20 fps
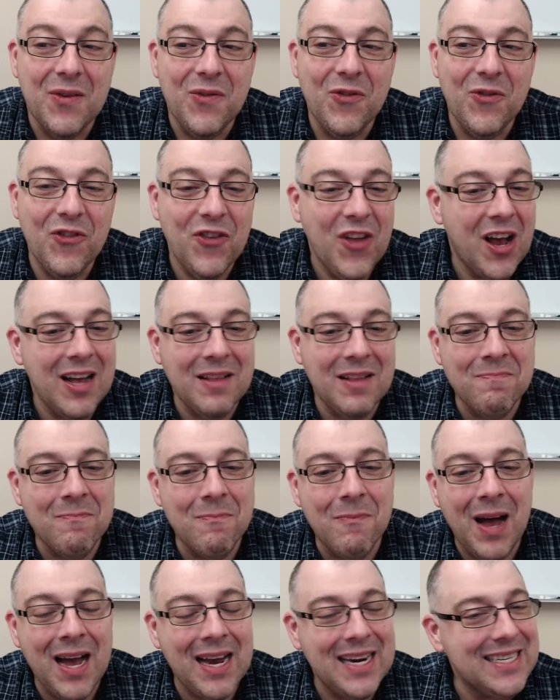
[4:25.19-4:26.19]
not
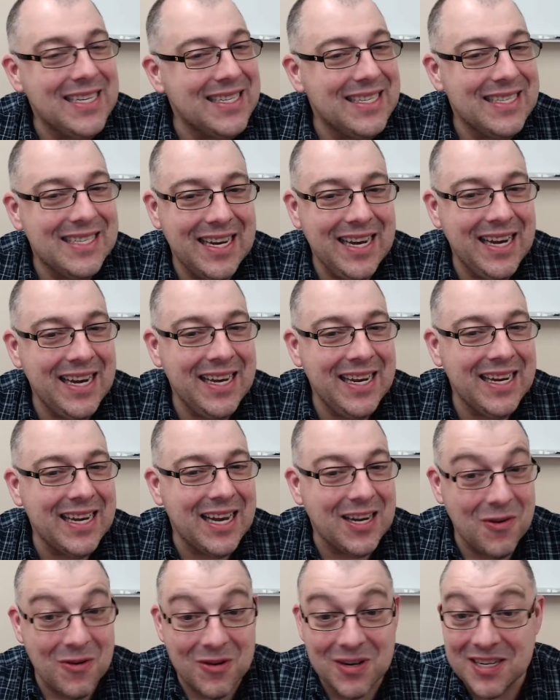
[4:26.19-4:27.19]
by saying,
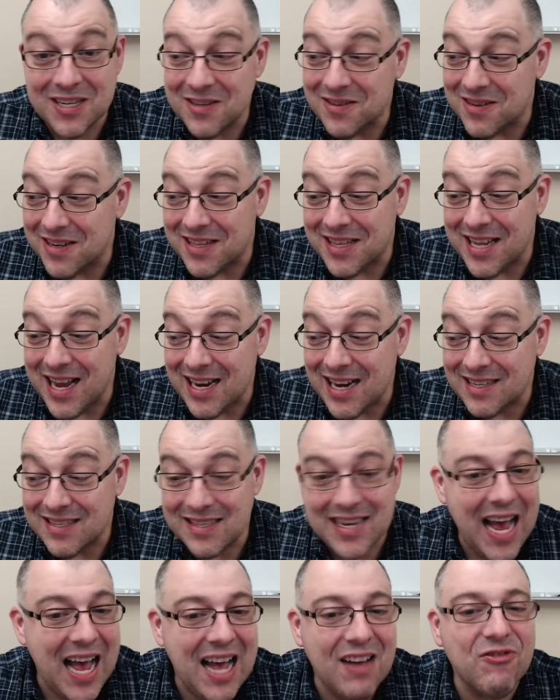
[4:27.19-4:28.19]
according to the text,
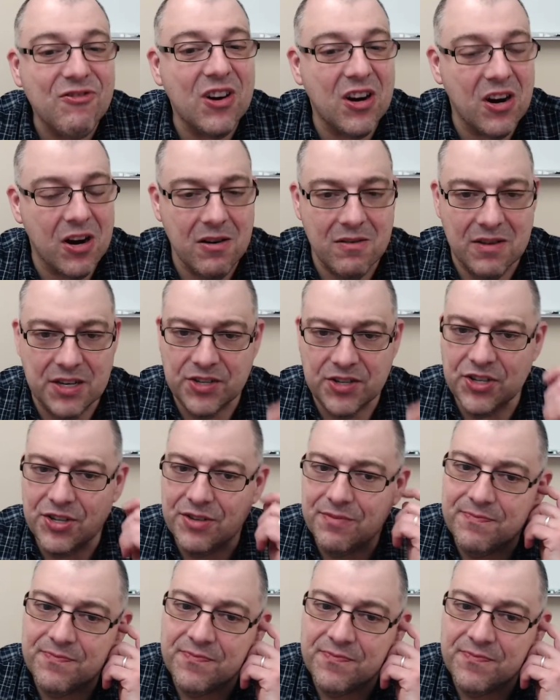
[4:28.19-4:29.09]
have courage,